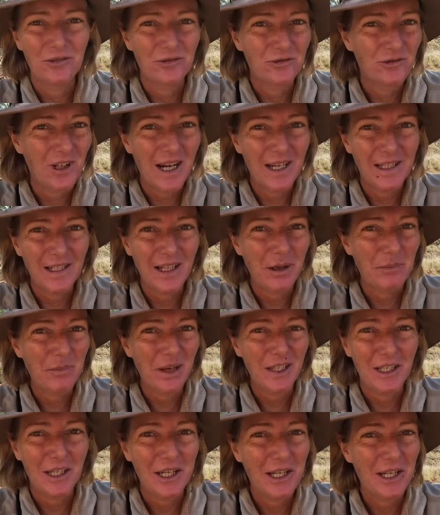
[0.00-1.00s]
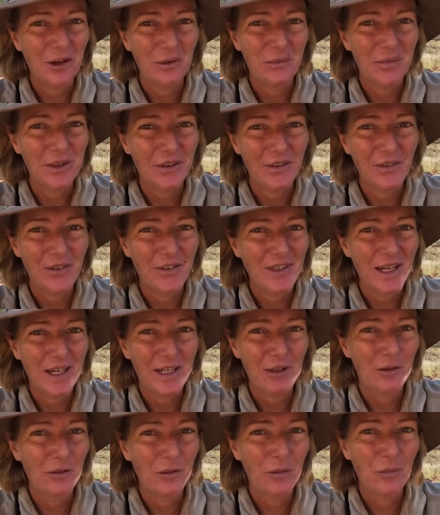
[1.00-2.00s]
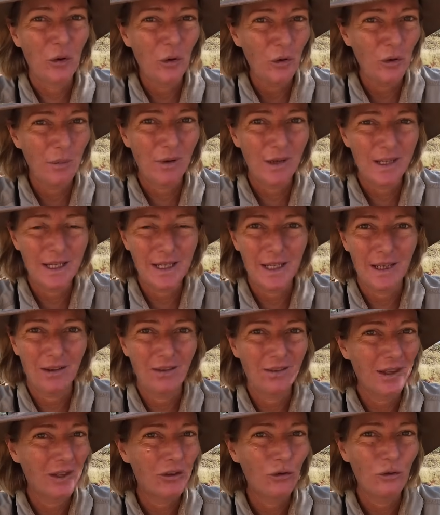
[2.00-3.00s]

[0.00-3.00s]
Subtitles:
riding many kilometers a day on the motorbike and then